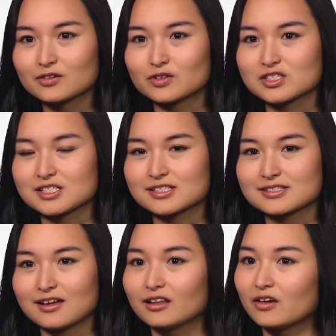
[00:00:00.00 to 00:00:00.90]

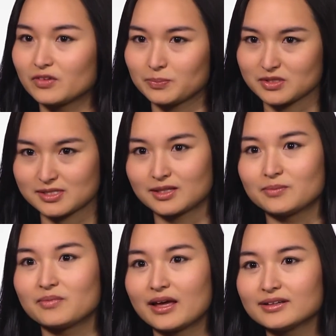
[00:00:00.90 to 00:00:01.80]
versus 11% of
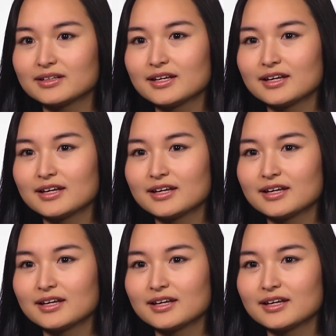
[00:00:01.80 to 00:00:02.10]
men.